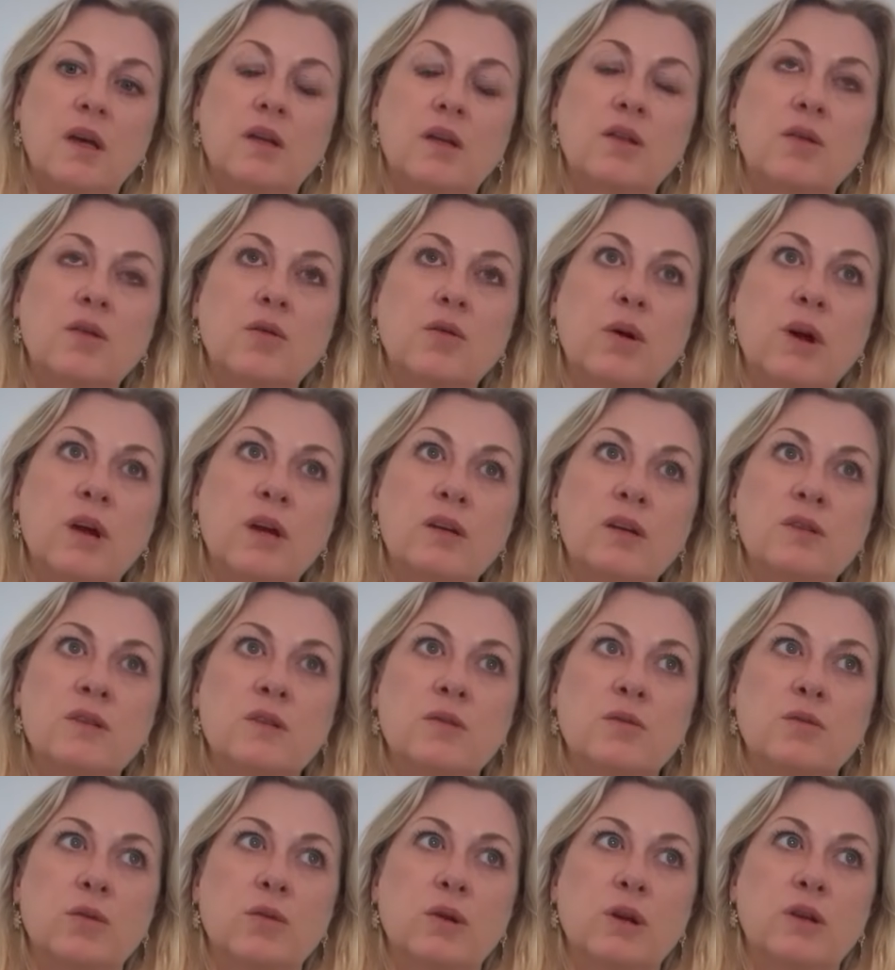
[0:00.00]
the ways
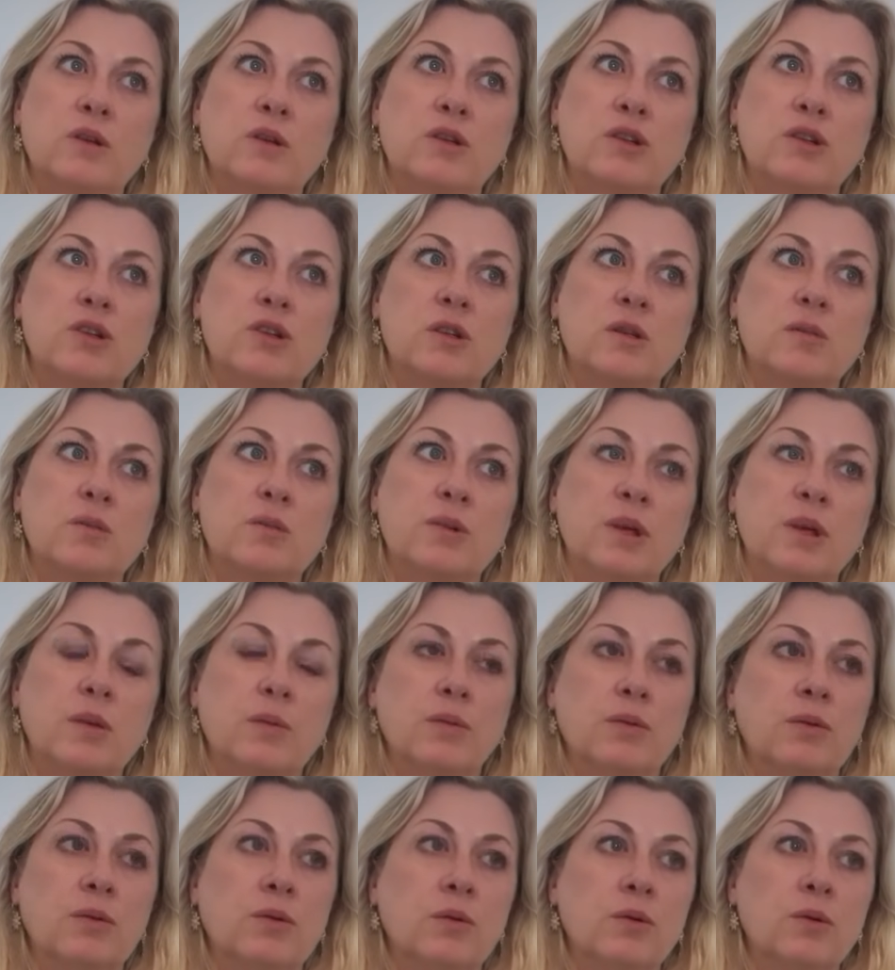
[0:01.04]
in which the
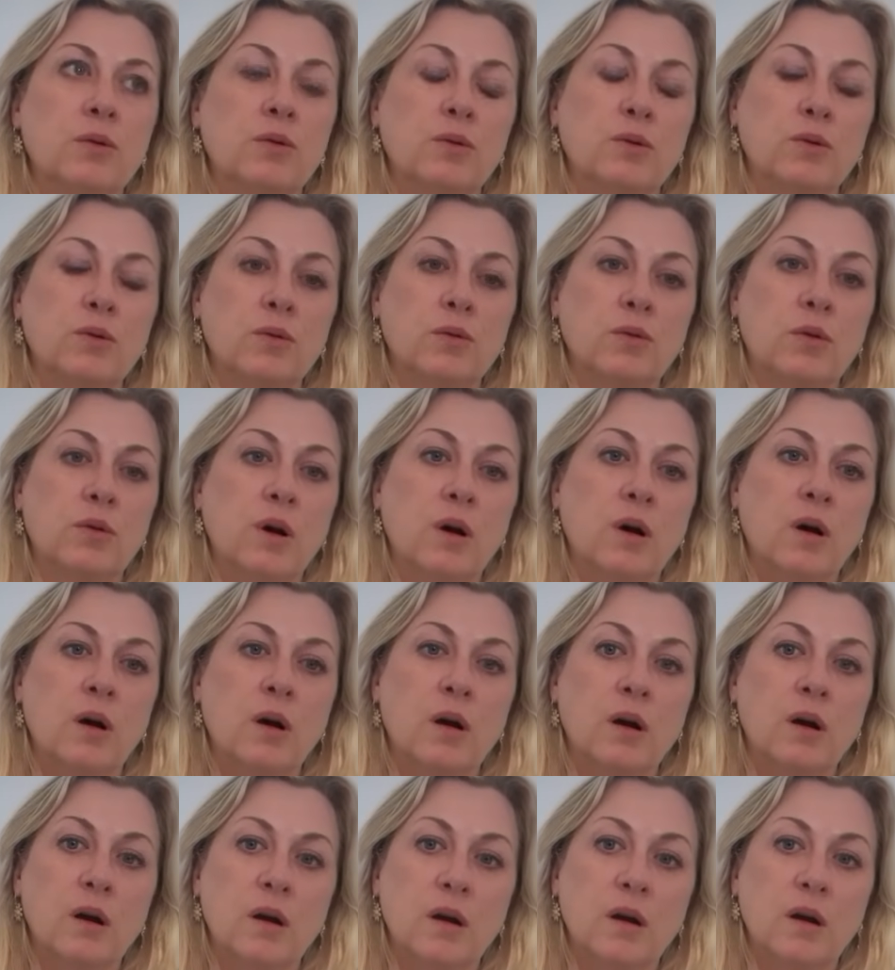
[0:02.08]
people who
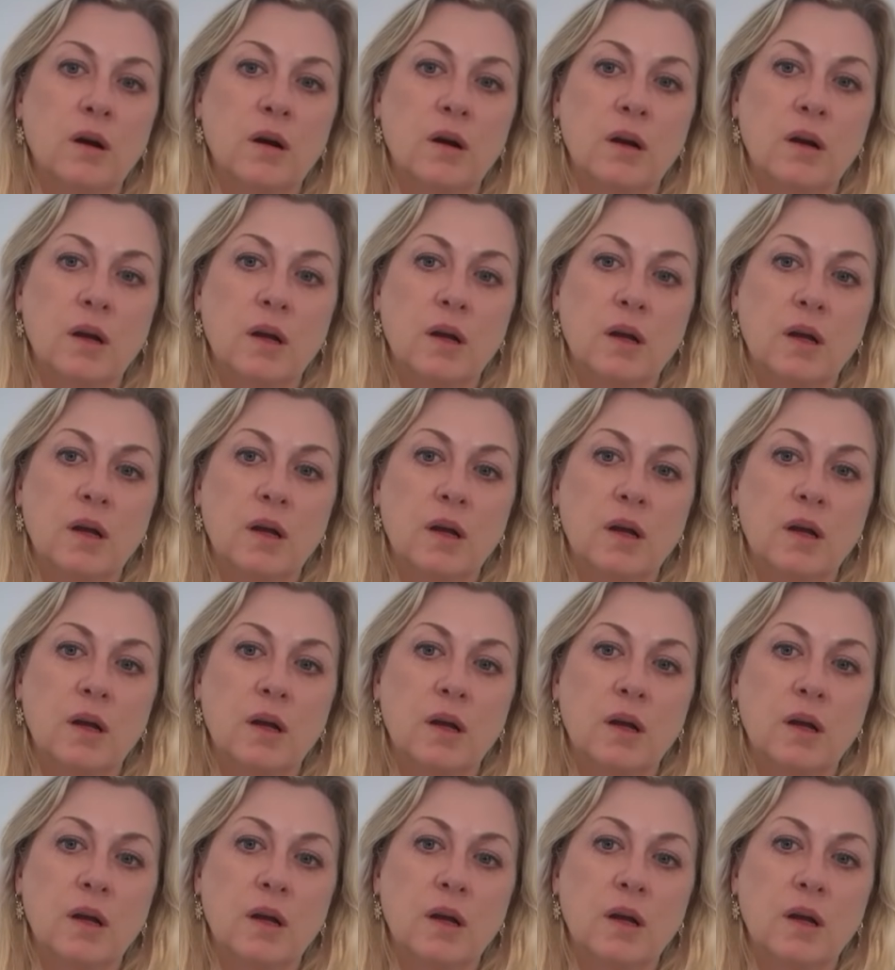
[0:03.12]
are